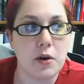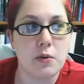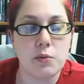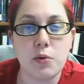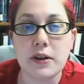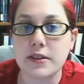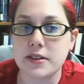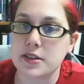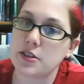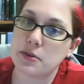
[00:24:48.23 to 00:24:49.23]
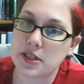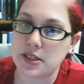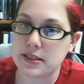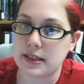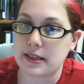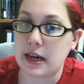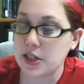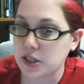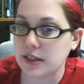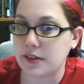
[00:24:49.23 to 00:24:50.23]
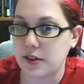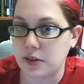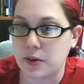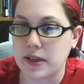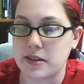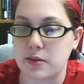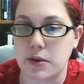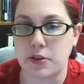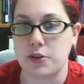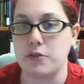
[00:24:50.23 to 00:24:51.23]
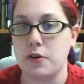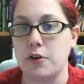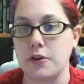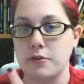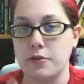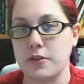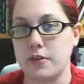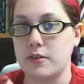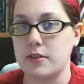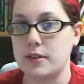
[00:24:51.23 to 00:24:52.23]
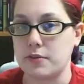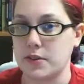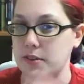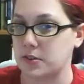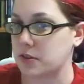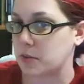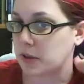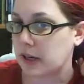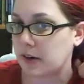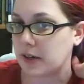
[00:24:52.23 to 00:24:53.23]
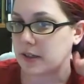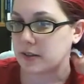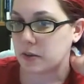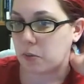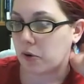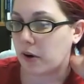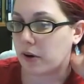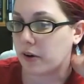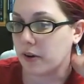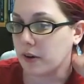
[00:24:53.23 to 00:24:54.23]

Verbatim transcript: what the situation is like nationally in the U.S. and whether you've heard of the, the differences or similarities abroad.